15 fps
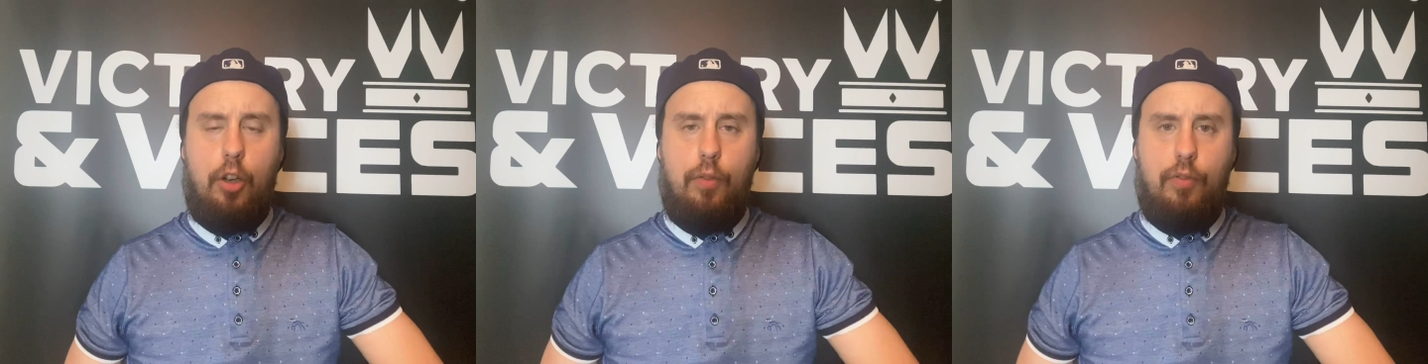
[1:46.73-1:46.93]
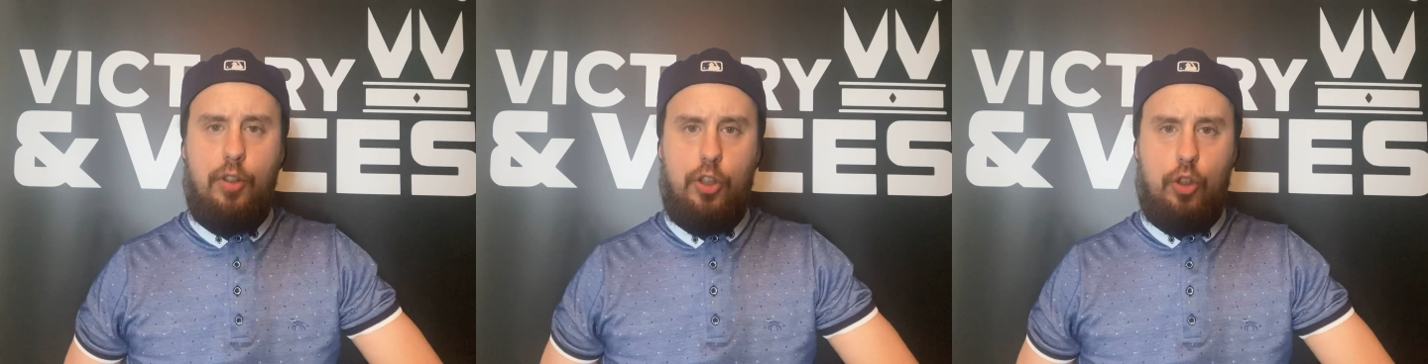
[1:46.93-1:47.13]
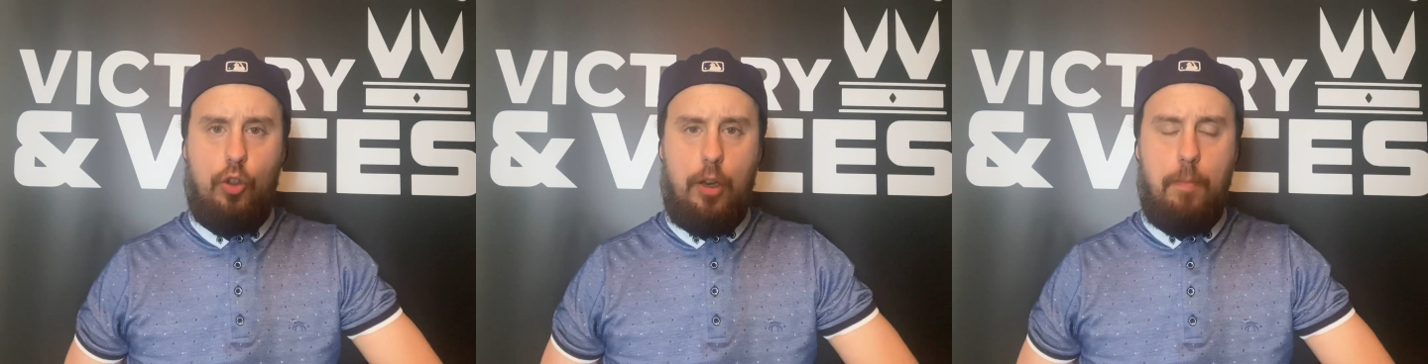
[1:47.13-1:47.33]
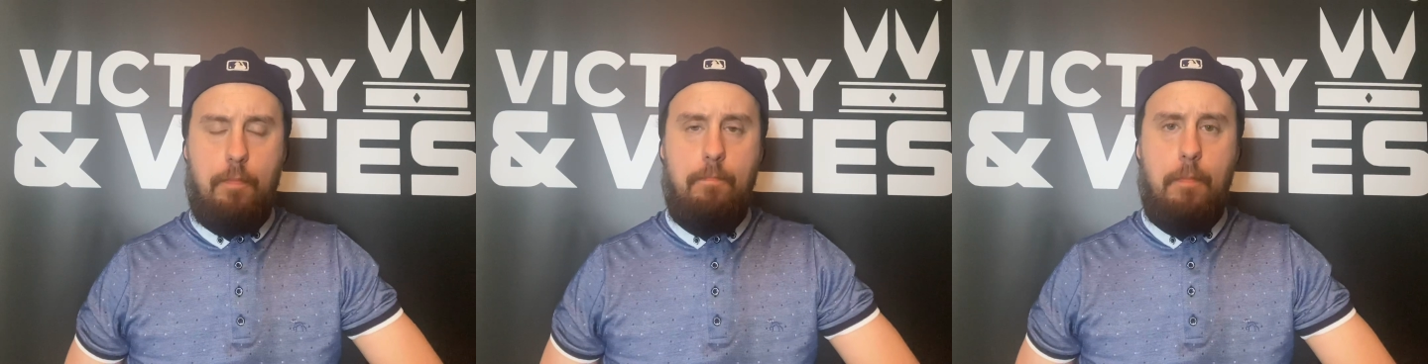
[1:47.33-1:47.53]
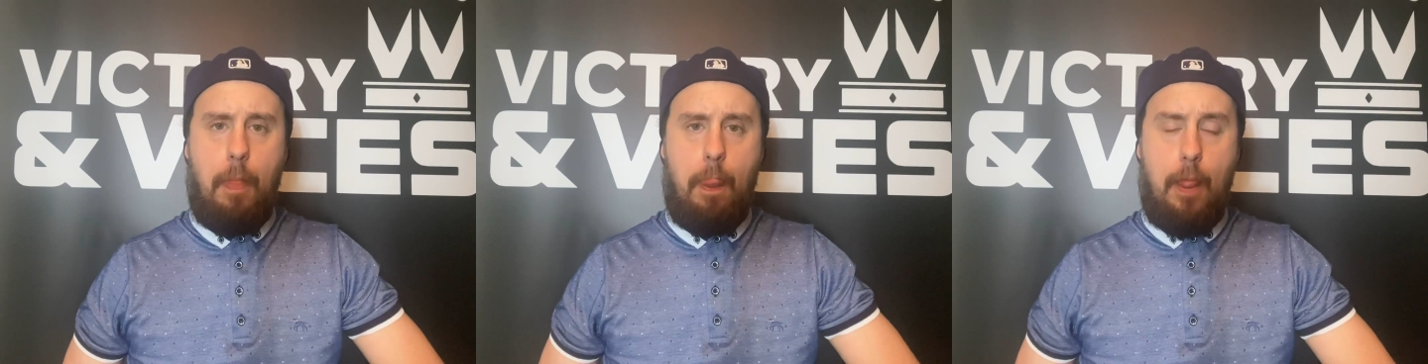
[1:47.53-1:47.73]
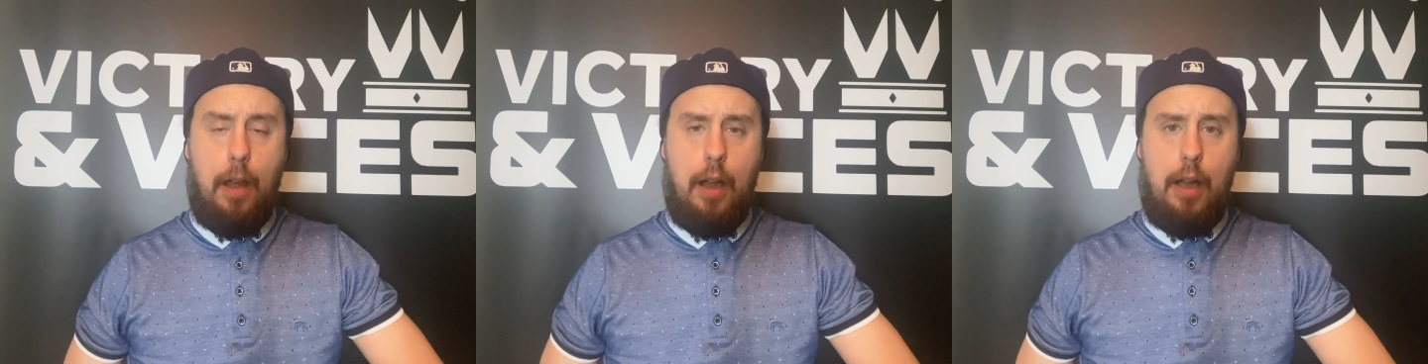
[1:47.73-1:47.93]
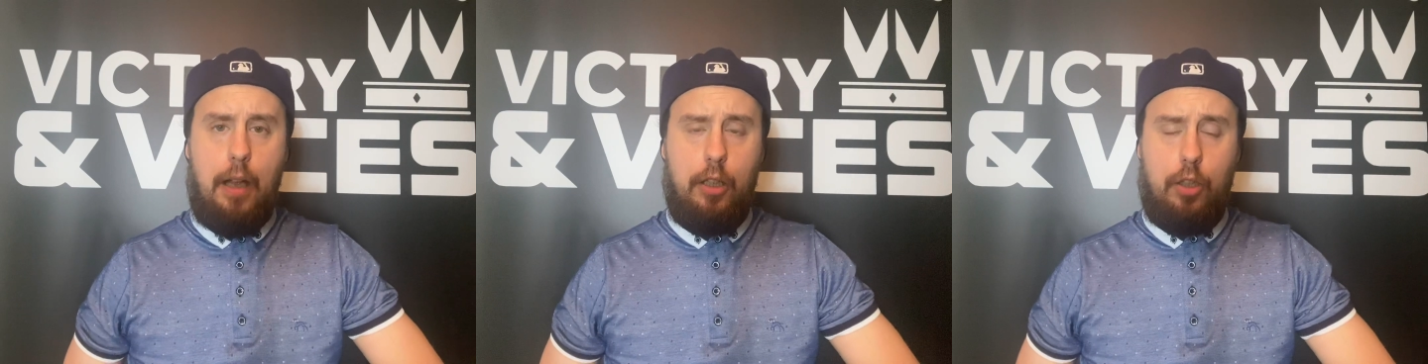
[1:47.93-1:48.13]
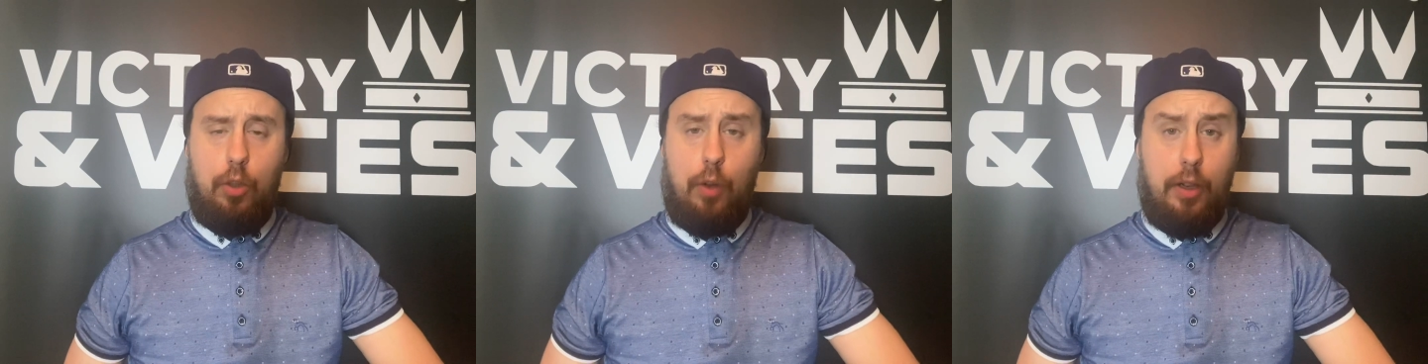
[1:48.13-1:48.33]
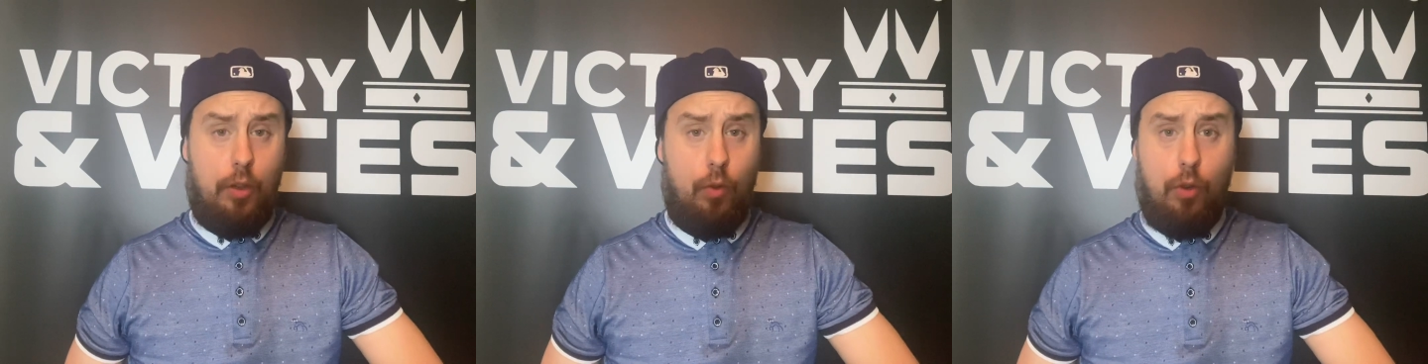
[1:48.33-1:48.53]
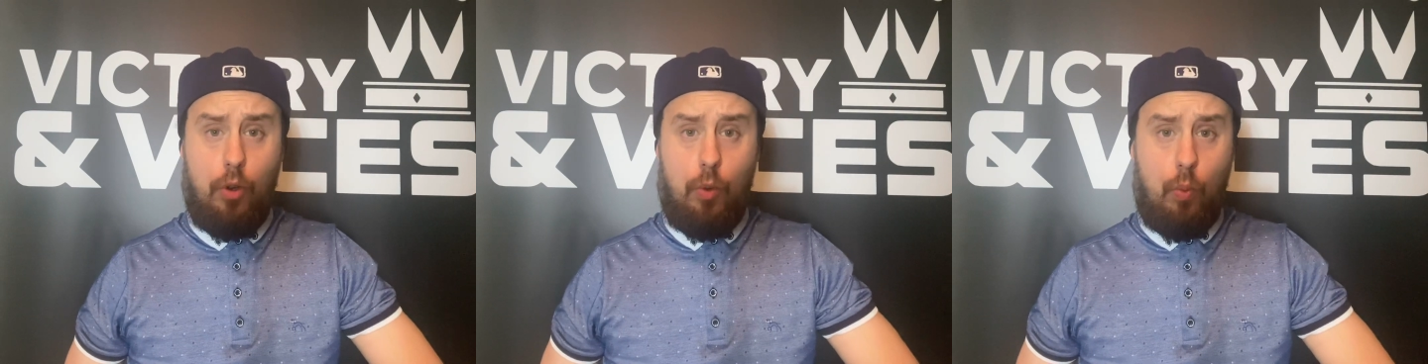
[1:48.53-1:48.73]
stream. So I
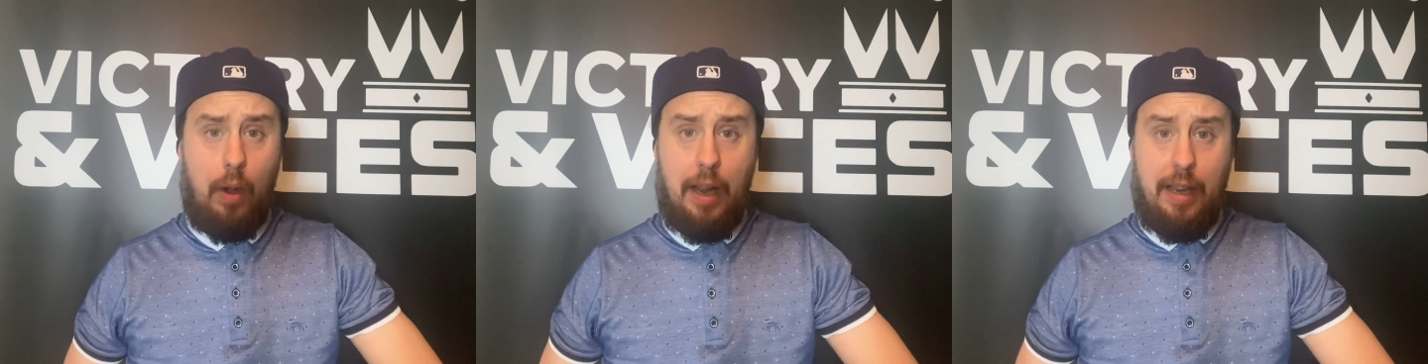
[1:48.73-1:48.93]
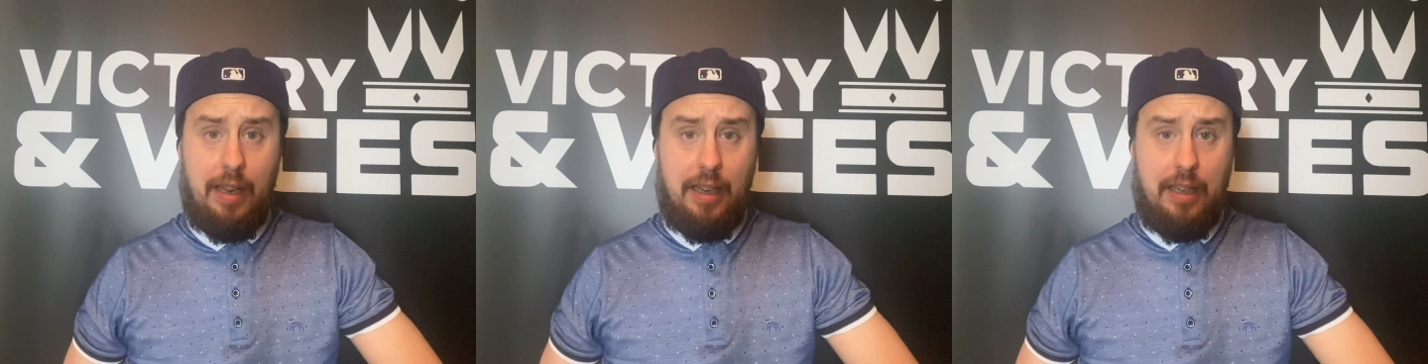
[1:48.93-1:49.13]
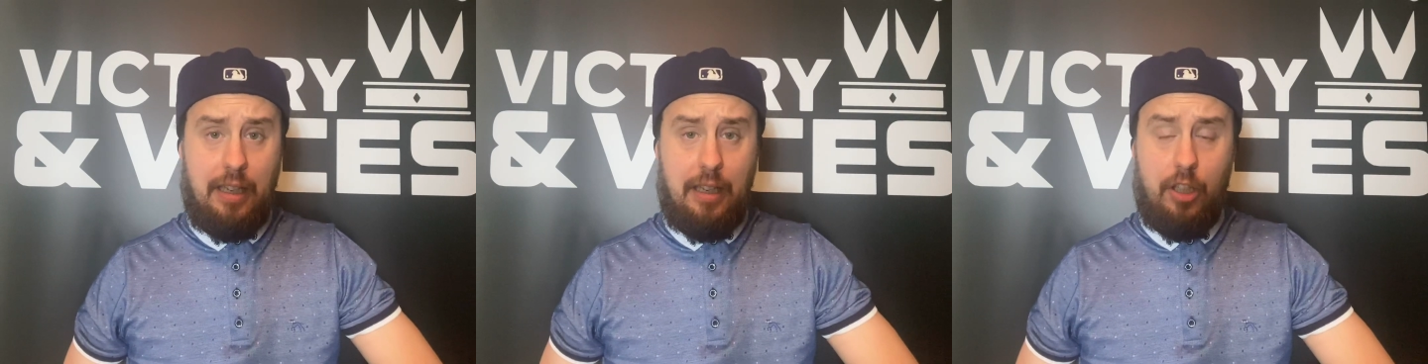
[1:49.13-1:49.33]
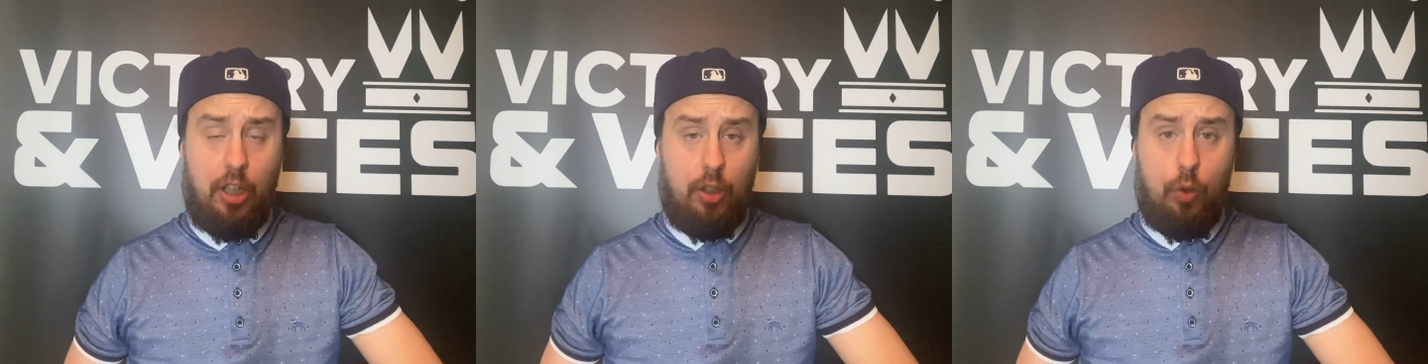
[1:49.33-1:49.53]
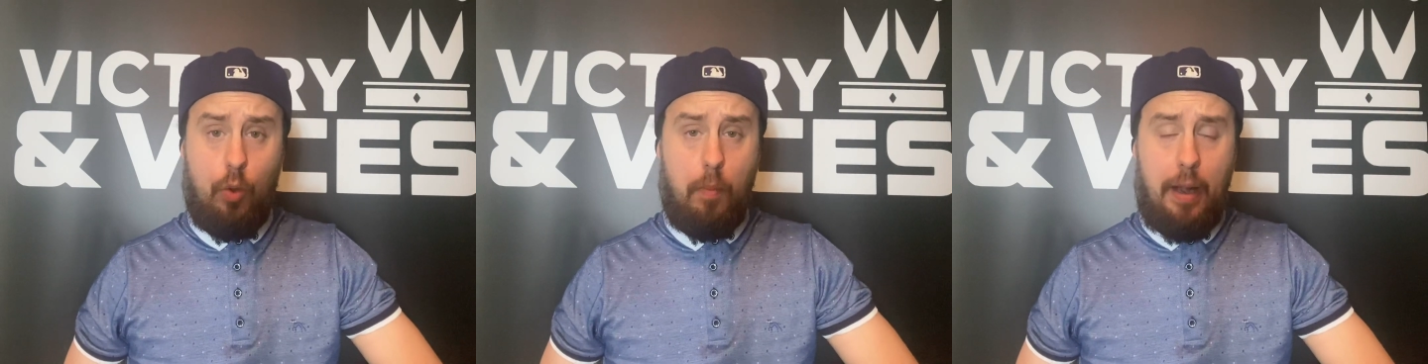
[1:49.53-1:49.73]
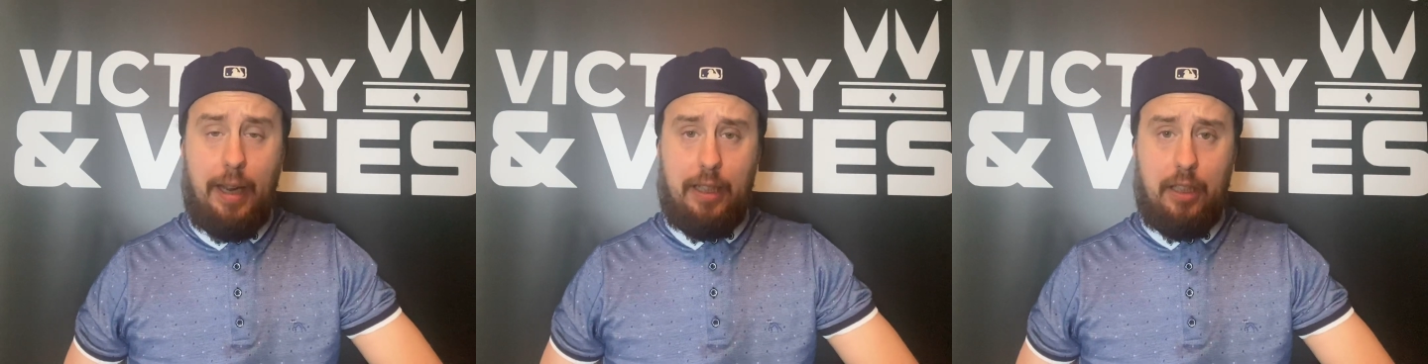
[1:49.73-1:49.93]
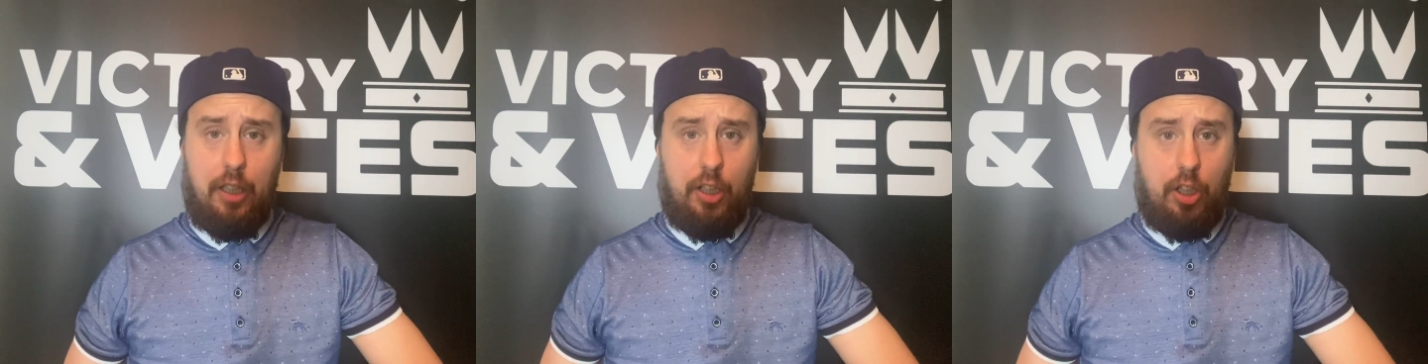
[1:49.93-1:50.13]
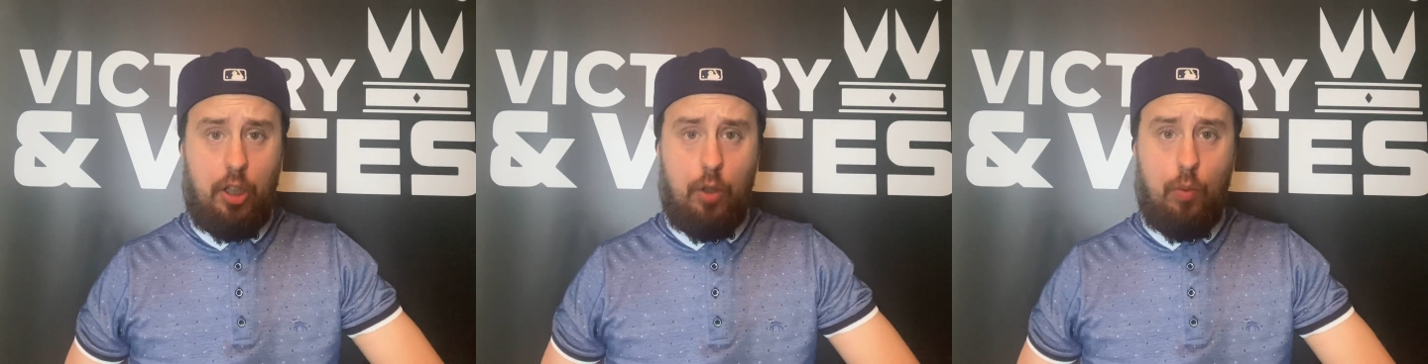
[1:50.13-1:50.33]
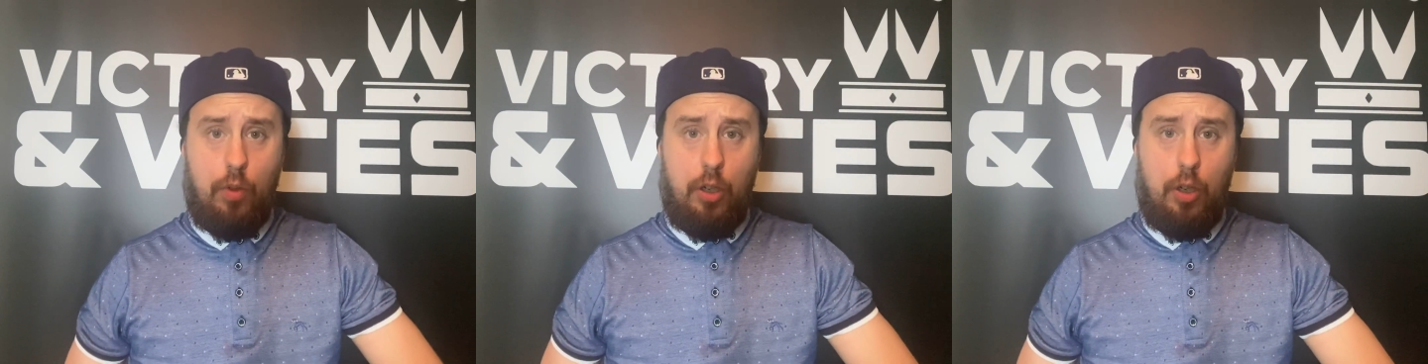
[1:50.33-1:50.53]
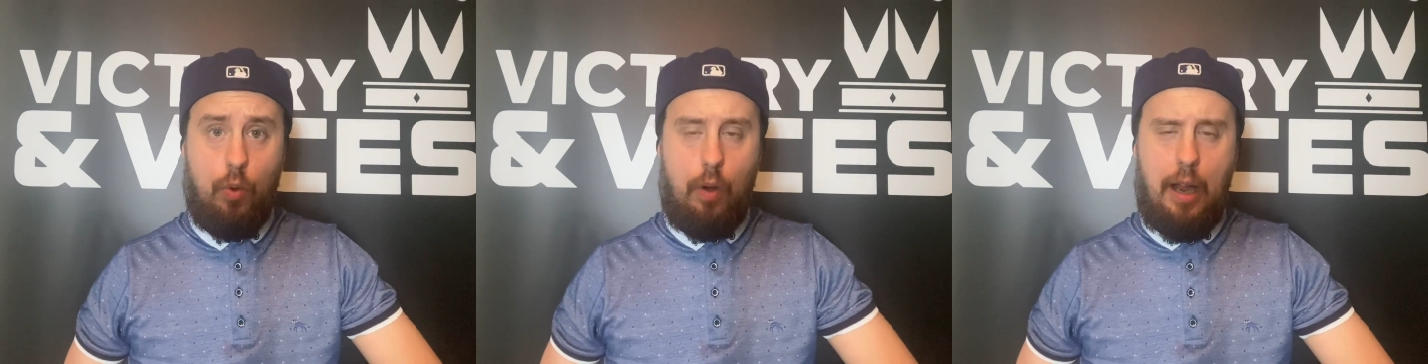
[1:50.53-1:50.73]
don't know why they didn't just go back to the studio.